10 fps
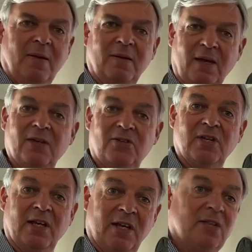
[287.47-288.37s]
Yes,
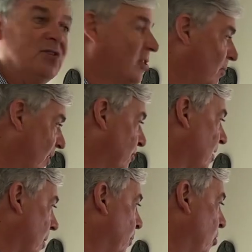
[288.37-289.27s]
it is. It's
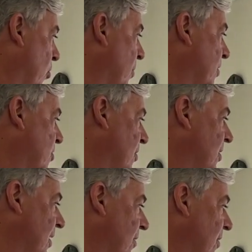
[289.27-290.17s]
like a pilgrimage to
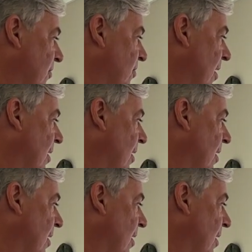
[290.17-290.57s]
see this.